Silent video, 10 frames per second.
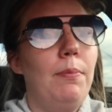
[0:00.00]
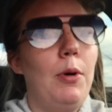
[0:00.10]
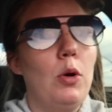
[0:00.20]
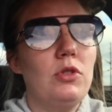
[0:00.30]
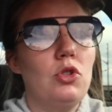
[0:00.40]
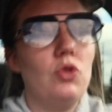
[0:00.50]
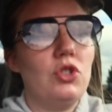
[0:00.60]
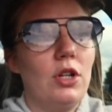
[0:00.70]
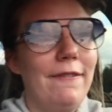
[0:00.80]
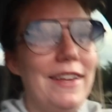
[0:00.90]
Postal
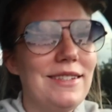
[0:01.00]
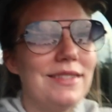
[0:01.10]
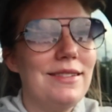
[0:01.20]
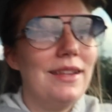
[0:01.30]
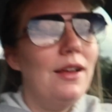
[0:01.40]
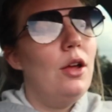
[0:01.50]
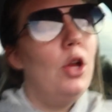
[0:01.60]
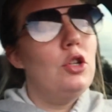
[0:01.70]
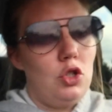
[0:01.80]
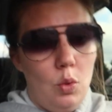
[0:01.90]
Service.
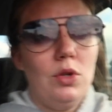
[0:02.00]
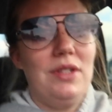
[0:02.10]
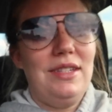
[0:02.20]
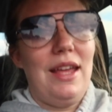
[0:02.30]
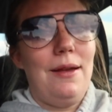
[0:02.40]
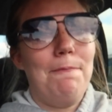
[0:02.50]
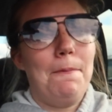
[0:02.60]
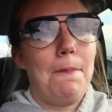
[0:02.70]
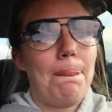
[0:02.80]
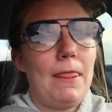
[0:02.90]
So we'll see.
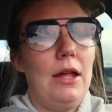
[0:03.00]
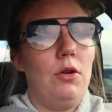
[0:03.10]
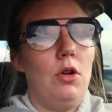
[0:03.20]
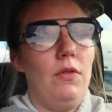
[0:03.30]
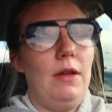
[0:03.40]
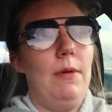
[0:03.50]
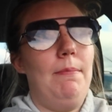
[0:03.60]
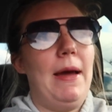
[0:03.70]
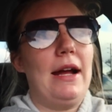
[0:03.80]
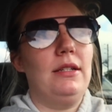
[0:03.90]
I don't know, they've
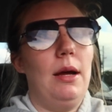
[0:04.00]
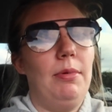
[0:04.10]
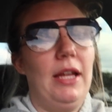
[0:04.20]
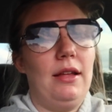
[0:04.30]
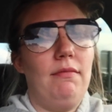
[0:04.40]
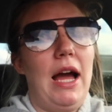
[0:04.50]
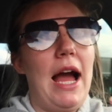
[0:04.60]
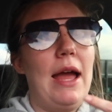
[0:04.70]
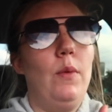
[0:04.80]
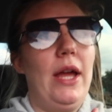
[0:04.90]
been backed up. Like
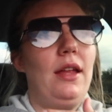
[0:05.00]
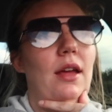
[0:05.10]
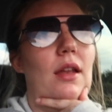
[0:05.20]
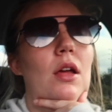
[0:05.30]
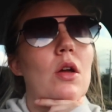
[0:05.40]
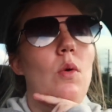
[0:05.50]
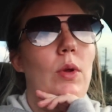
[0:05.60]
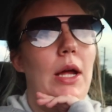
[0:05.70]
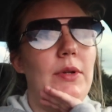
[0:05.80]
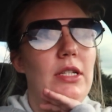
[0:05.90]
I waited,
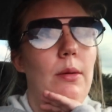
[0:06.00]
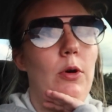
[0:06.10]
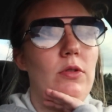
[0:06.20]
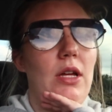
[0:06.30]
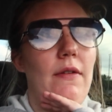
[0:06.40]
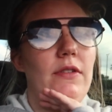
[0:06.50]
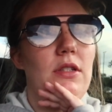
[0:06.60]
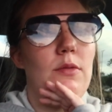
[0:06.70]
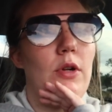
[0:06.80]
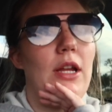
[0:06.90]
when I went to the post office
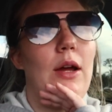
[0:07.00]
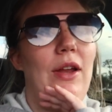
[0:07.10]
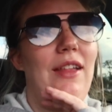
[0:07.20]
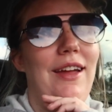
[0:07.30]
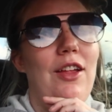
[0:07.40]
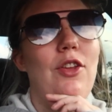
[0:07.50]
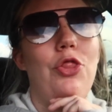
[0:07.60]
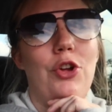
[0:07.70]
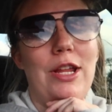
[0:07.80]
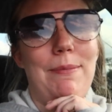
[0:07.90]
this morning, I waited like
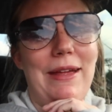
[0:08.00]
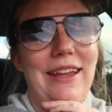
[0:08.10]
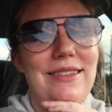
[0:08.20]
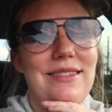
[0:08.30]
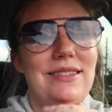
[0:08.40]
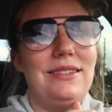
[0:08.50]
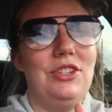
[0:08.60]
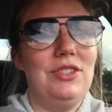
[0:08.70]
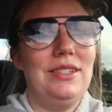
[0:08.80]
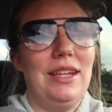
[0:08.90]
30 minutes
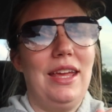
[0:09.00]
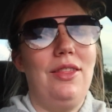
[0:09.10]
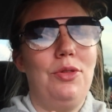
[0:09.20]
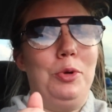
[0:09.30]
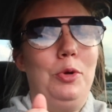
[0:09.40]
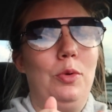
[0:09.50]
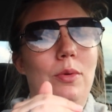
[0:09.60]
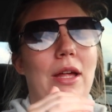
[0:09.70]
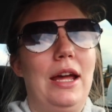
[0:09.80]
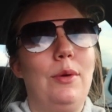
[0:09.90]
just to get through
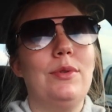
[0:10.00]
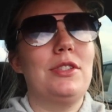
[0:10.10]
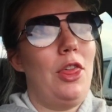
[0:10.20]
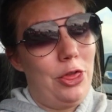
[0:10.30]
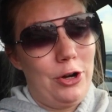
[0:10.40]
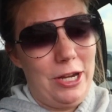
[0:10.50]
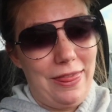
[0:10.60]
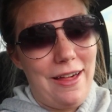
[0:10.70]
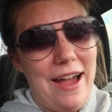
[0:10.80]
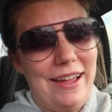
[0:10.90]
and I was third
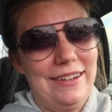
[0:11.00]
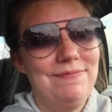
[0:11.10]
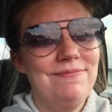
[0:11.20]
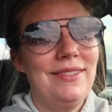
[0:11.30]
in line.